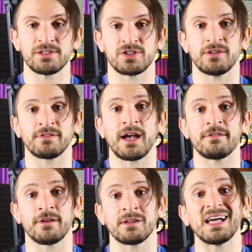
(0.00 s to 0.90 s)
So you've got
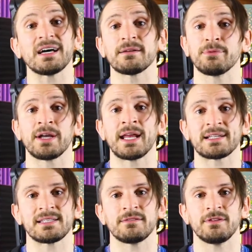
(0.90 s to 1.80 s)
a lot of brain
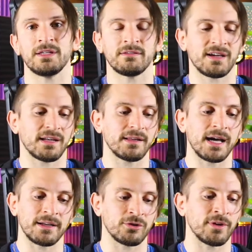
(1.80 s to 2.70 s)
activity, you've got a
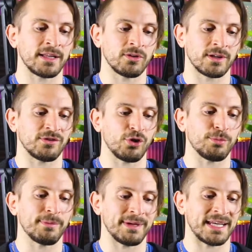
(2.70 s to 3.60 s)
lot of great looking
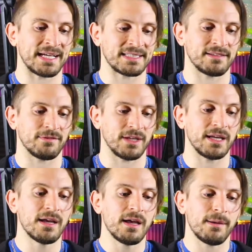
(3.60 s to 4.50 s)
dopamine activity.
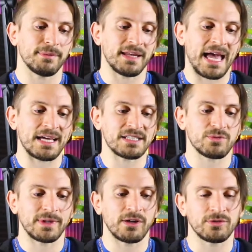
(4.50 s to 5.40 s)
But as
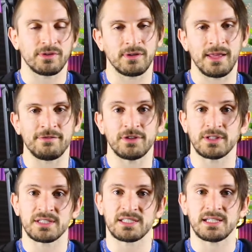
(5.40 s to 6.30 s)
we go to the left, you
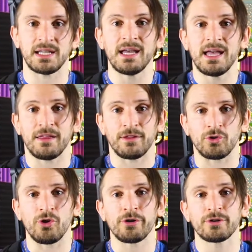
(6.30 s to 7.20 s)
can see the
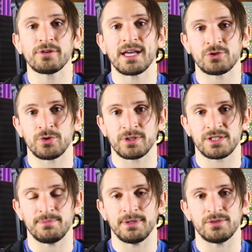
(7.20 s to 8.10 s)
longer that drug
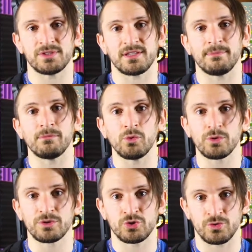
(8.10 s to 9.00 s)
is abused, the
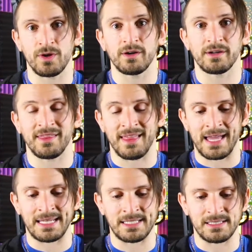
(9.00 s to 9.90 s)
more drug
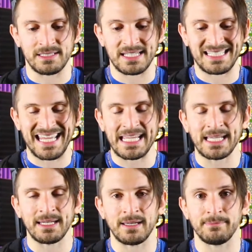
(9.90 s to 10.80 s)
that is
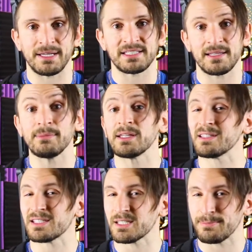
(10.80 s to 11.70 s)
taken in by
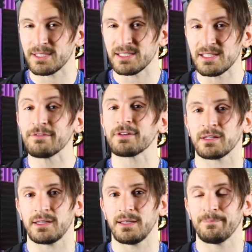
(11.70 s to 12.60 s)
stimulants
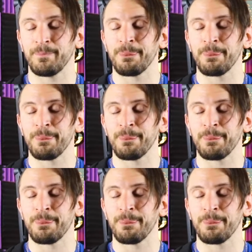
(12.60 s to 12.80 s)
specifically.